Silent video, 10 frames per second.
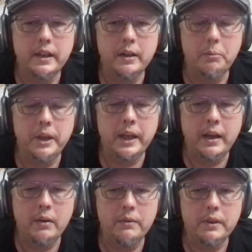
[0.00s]
helped me
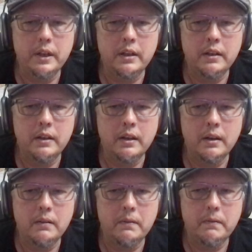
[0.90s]
out, and
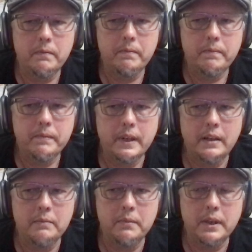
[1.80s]

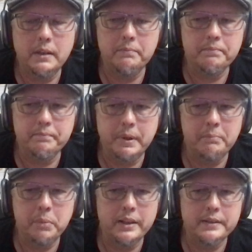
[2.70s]
I'm
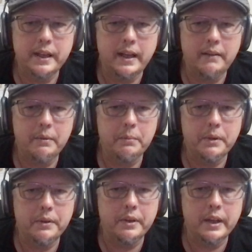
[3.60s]
blessed to have him. I
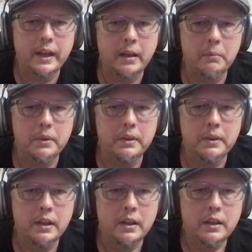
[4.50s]
really am, and
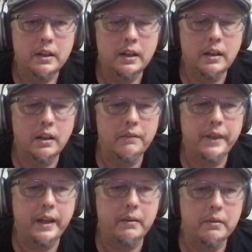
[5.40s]
I love
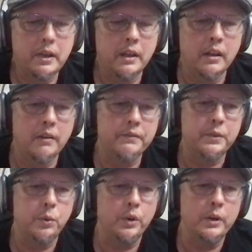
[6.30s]
that. I love
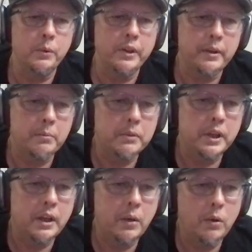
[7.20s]
touring with him.
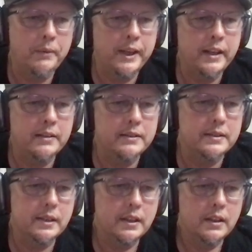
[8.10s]
I mean, his
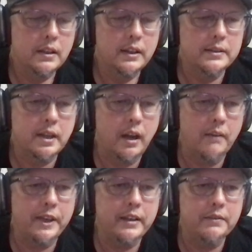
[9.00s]

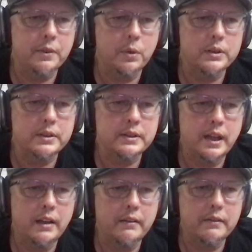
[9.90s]
comedy, of course, is
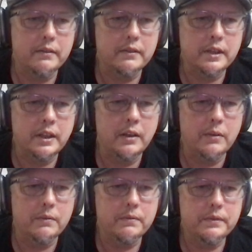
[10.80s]
not,
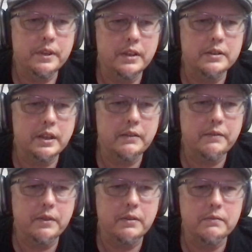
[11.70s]
not safe
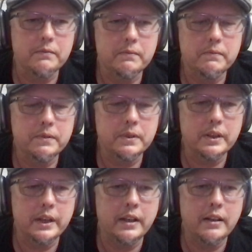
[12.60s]
for
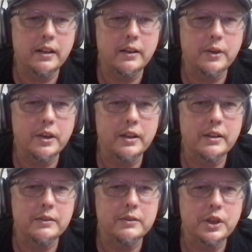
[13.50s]
anything
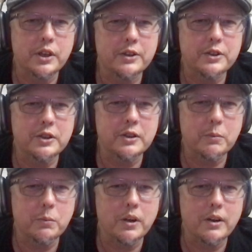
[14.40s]
really, church or
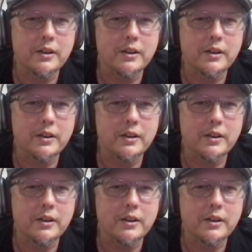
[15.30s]
work